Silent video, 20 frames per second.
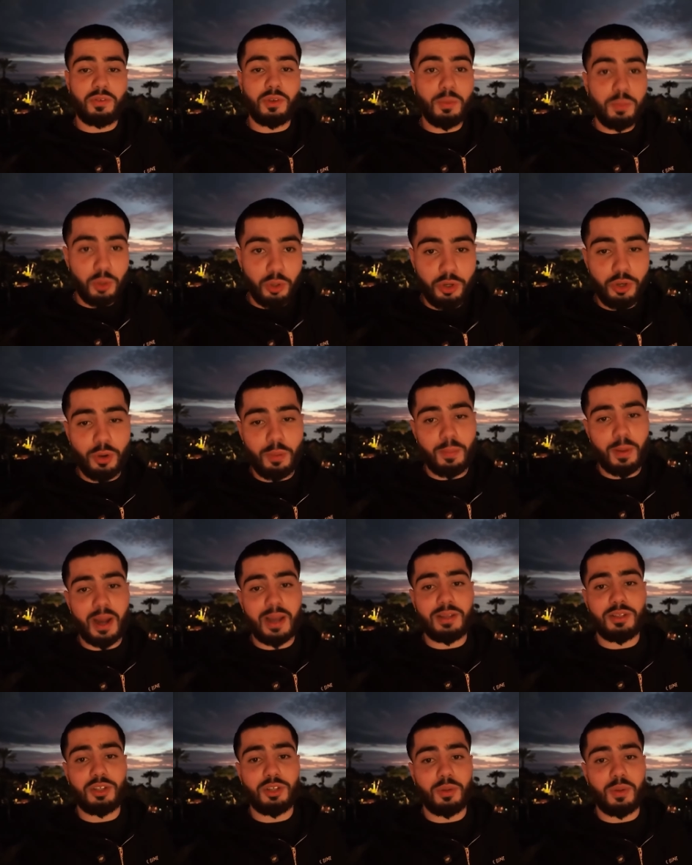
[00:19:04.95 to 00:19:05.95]
If you put your
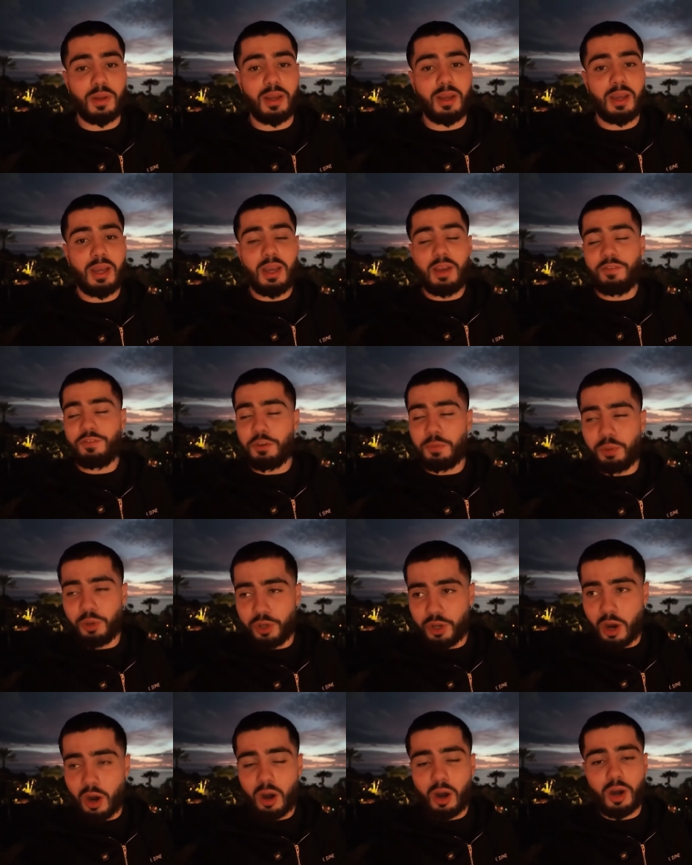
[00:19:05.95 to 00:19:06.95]
mind to it, if you
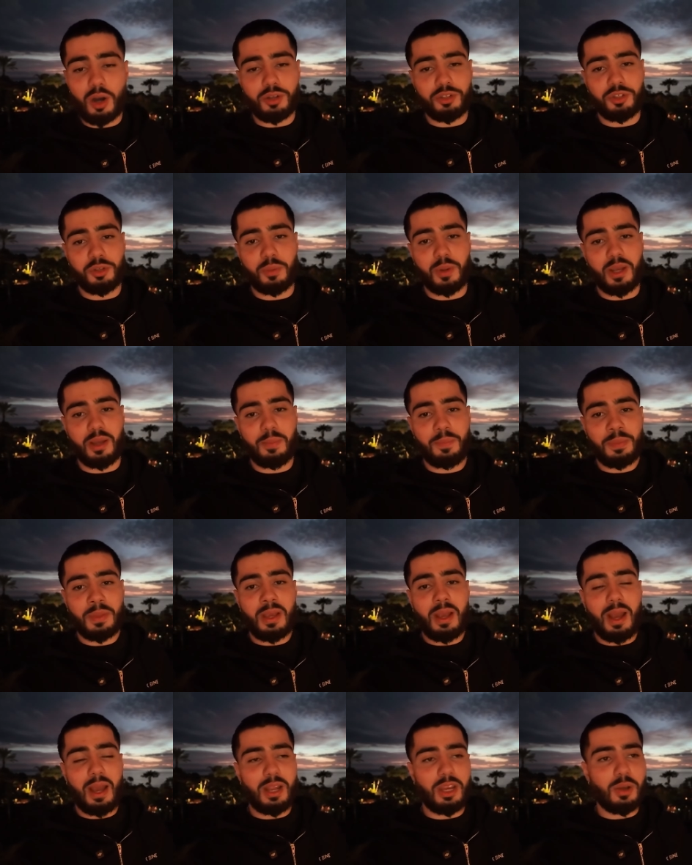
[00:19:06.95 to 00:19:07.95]
put your heart to it,
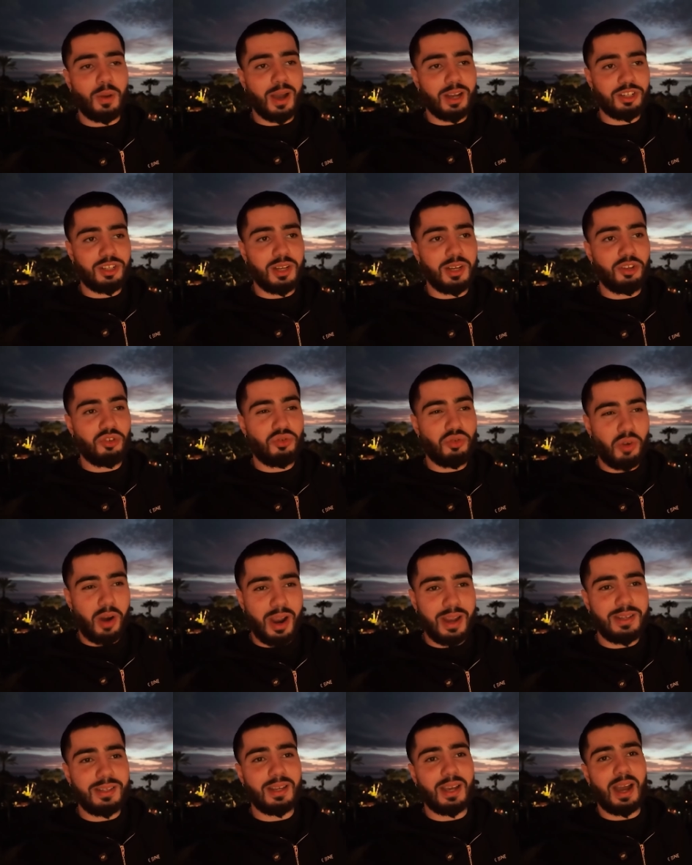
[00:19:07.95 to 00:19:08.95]
and you actually
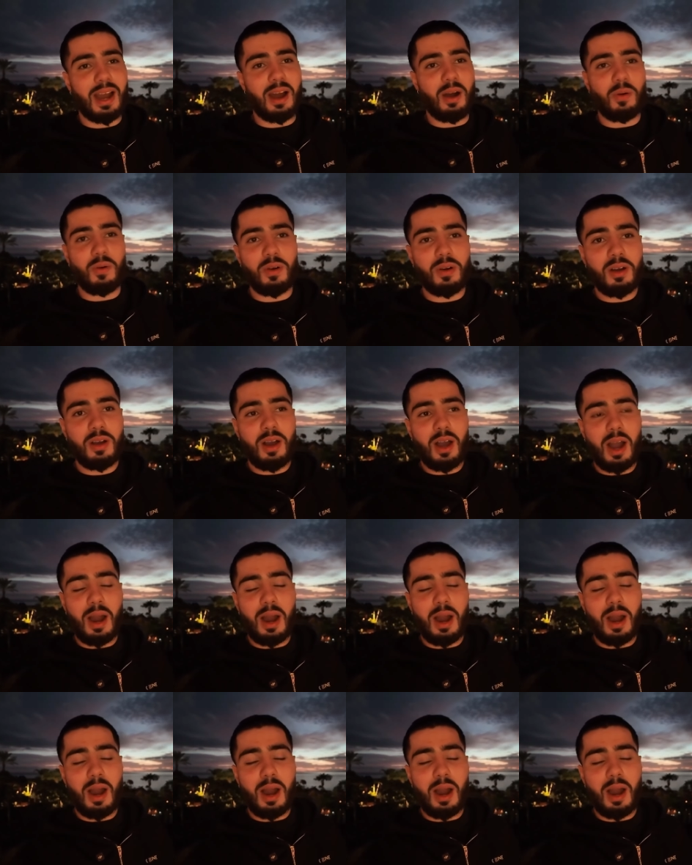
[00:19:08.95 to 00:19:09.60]
grind it out,